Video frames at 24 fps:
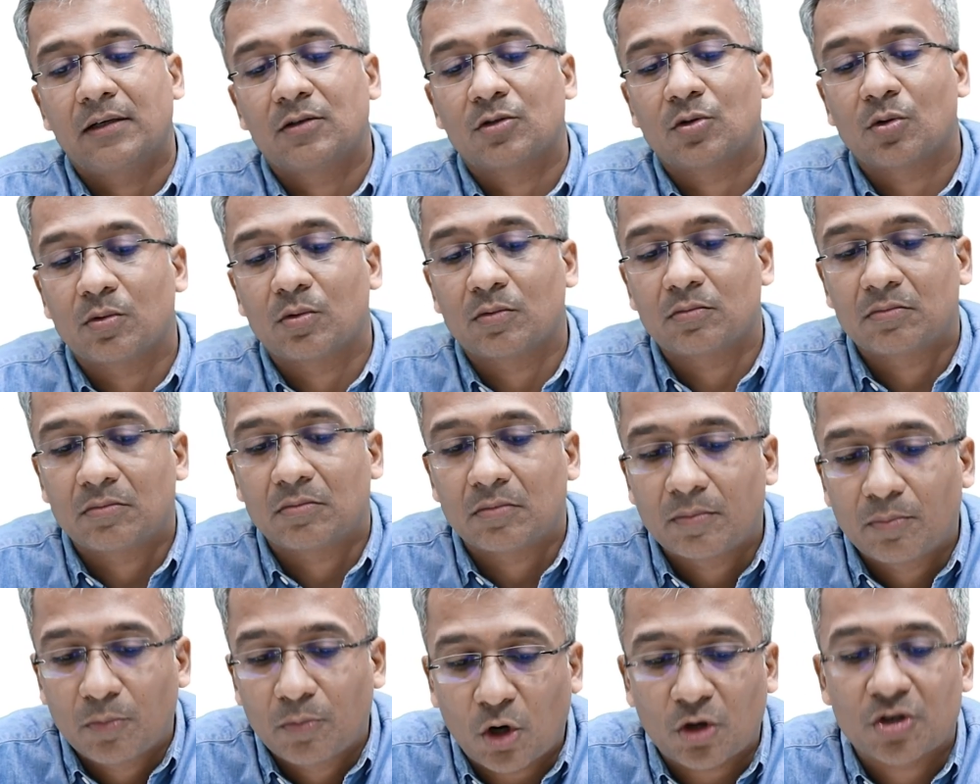So
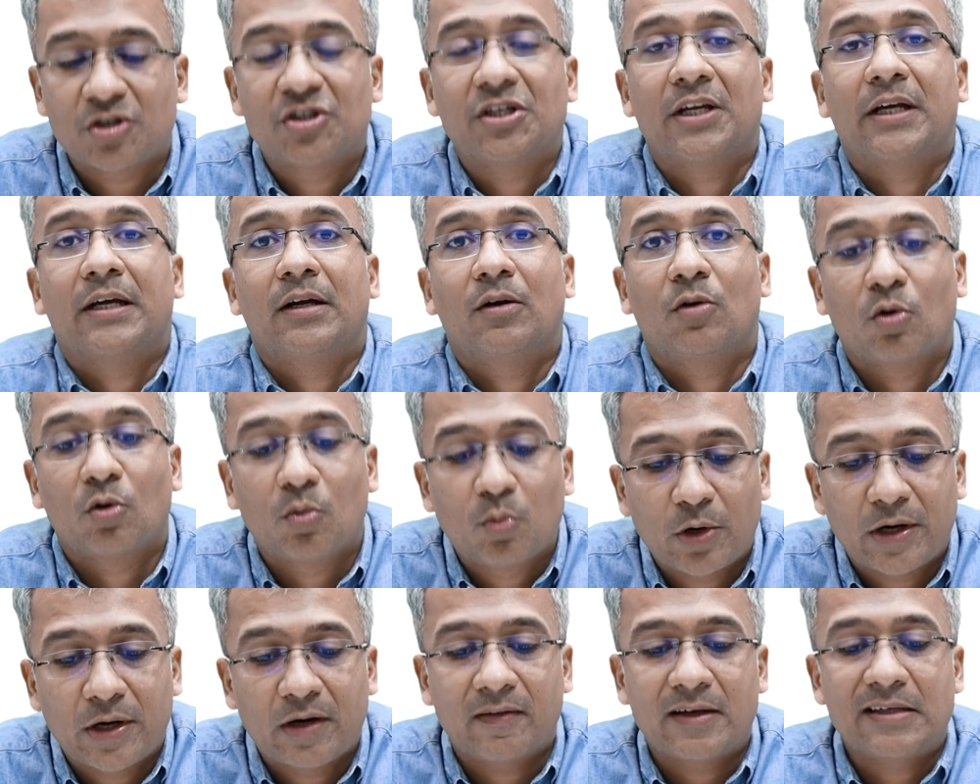blockchain,
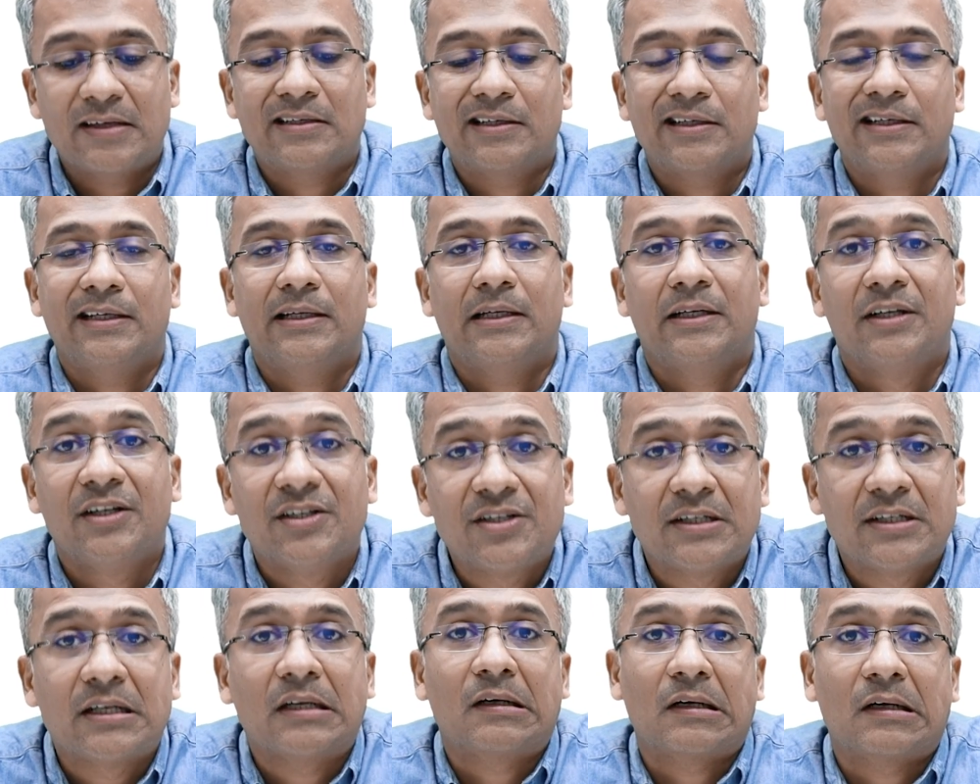robo-advisory,
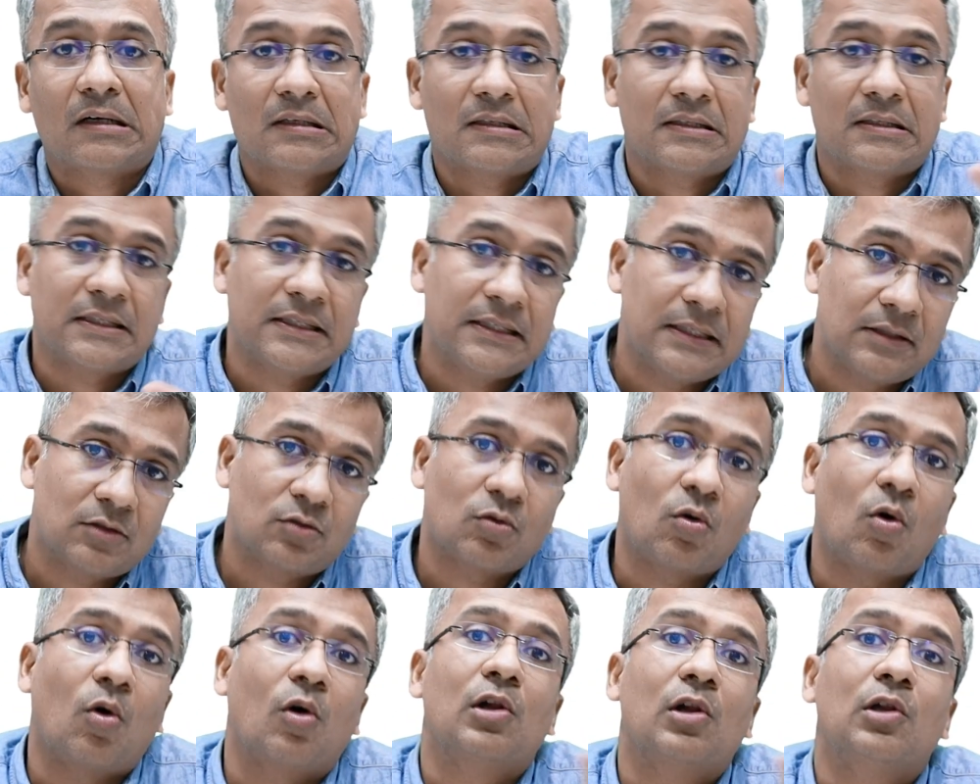digital currency. So
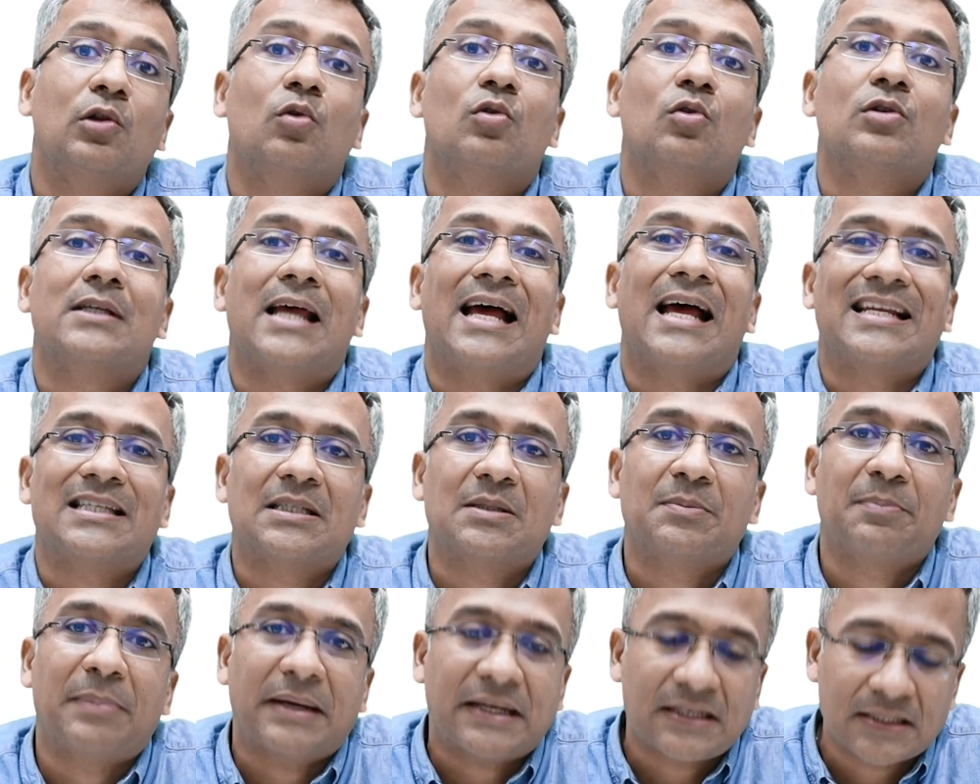all those
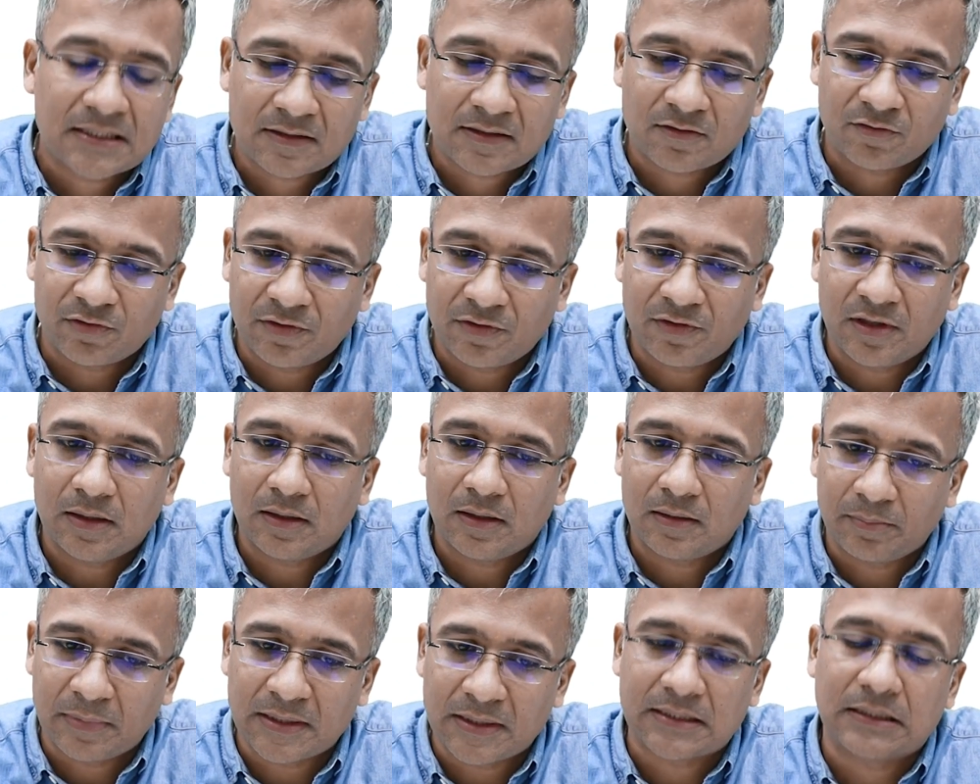aspects we will
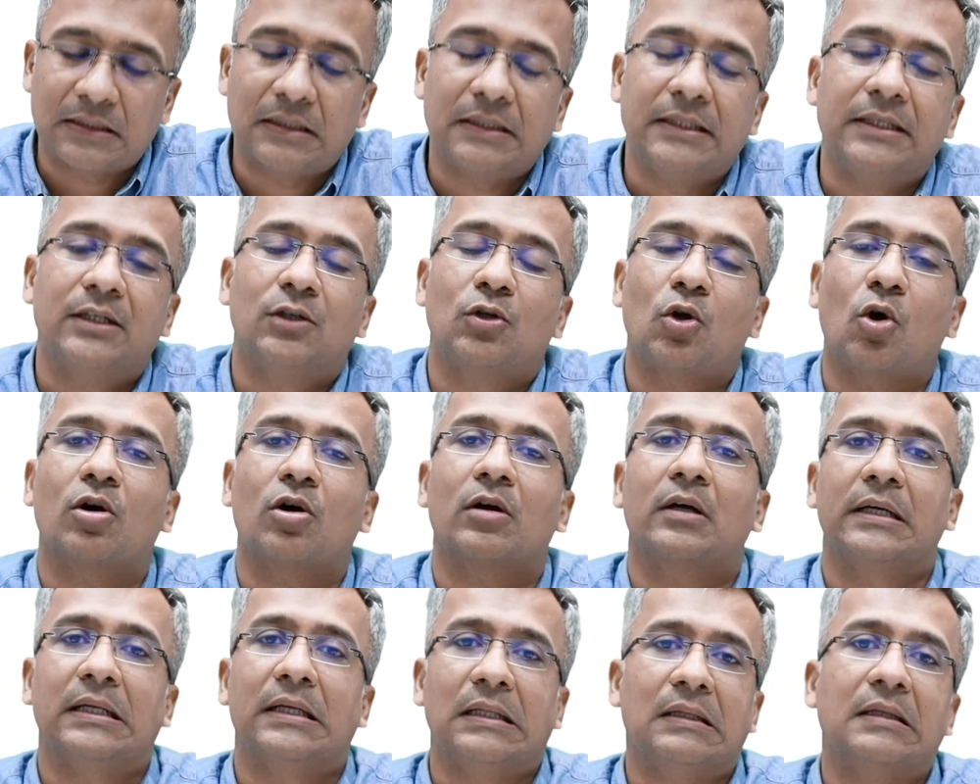basically
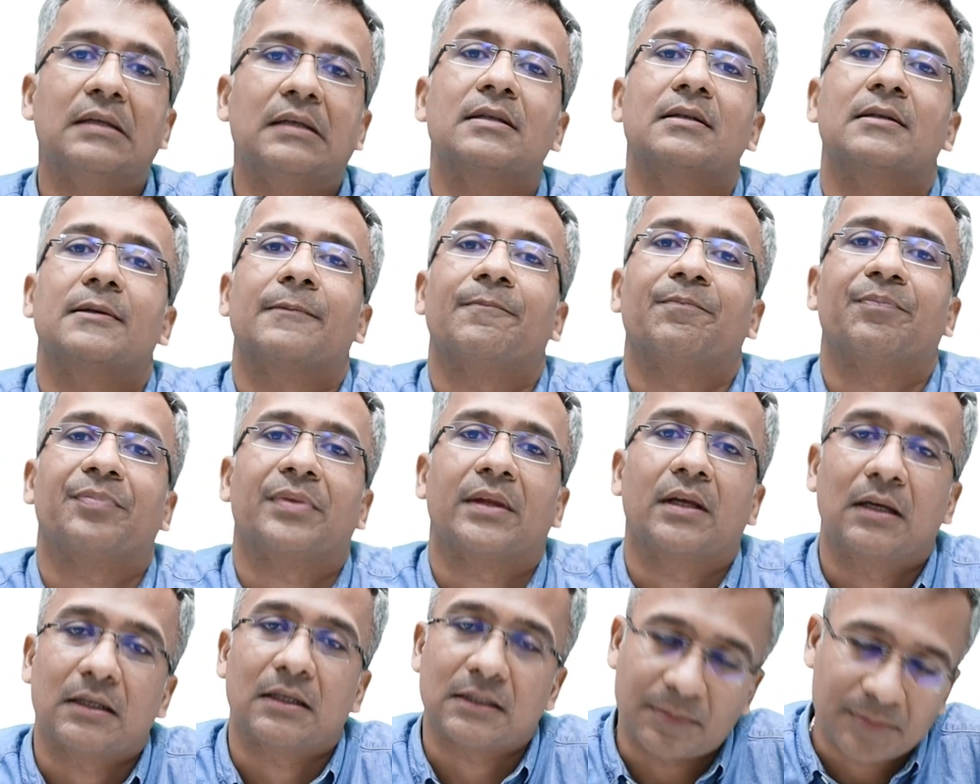talk in this
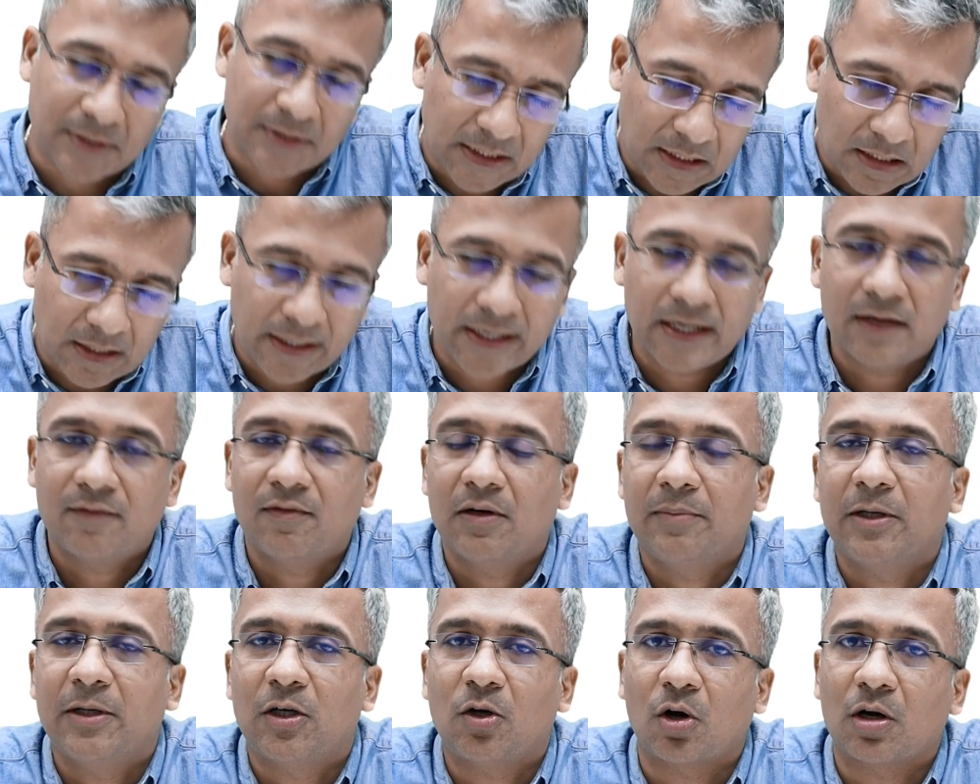subject. Again, will
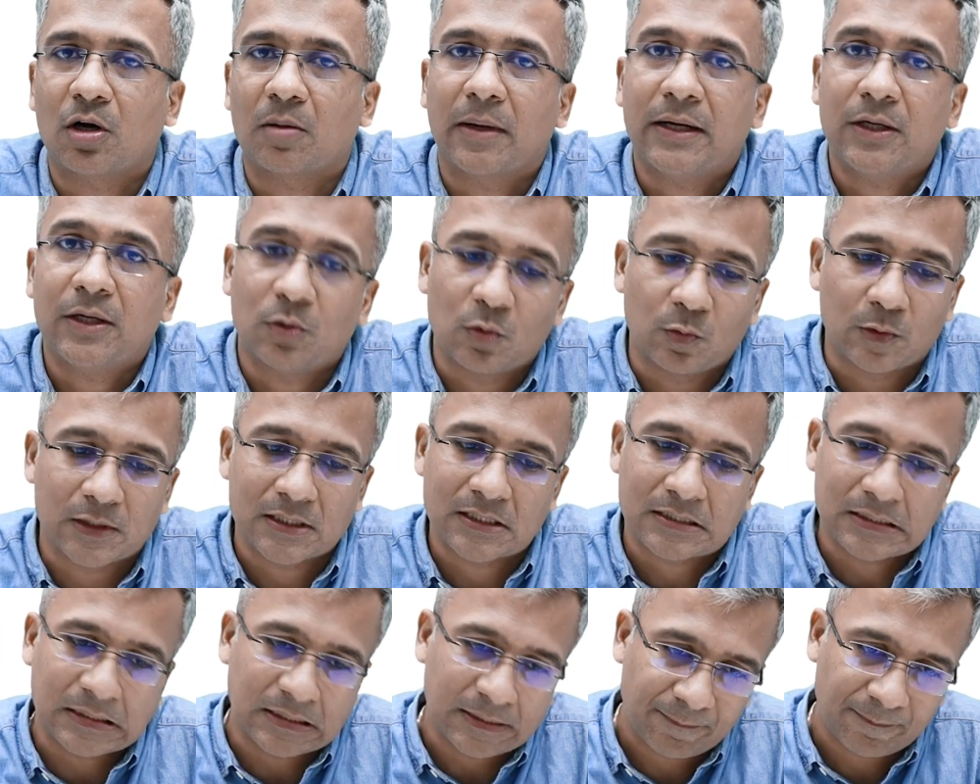be taught by
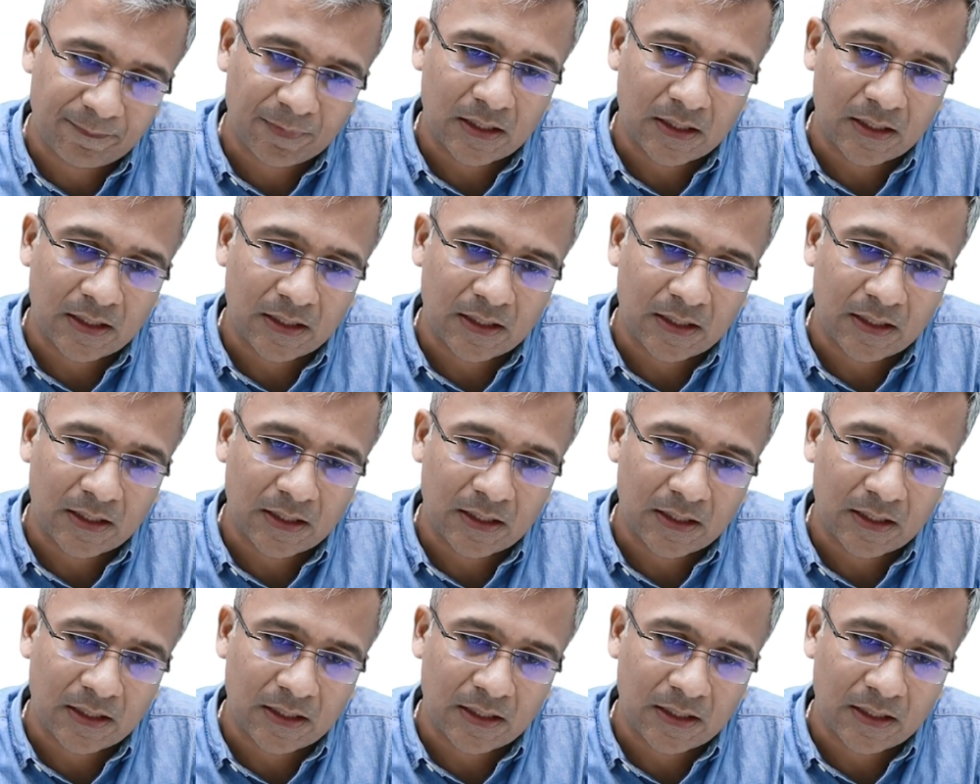university.